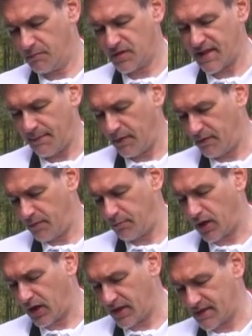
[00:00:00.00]
Some of the
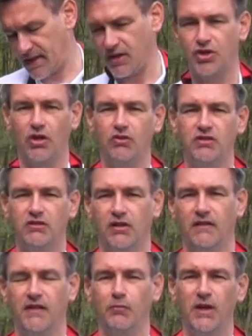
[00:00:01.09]
parts I showed you
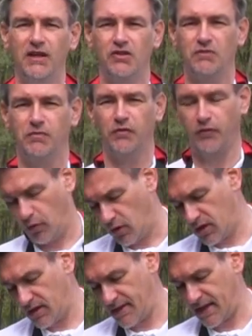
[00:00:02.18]
in the videos before,